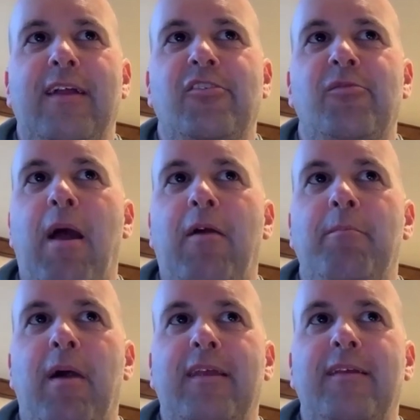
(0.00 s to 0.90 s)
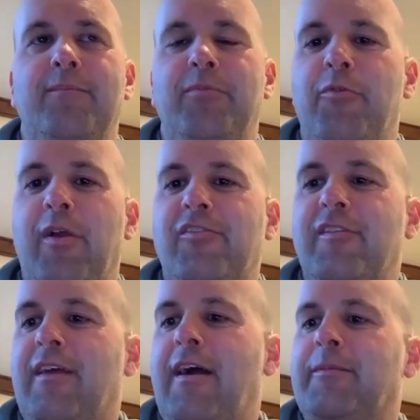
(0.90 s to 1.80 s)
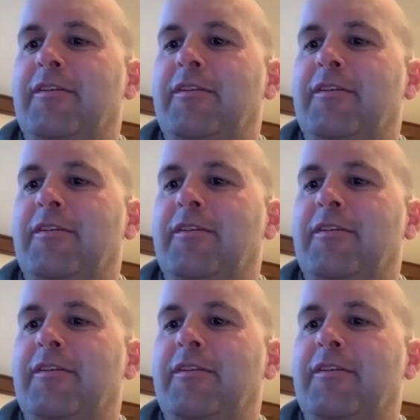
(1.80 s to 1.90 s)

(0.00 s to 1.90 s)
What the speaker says: I'd just mountain bike the rest of the time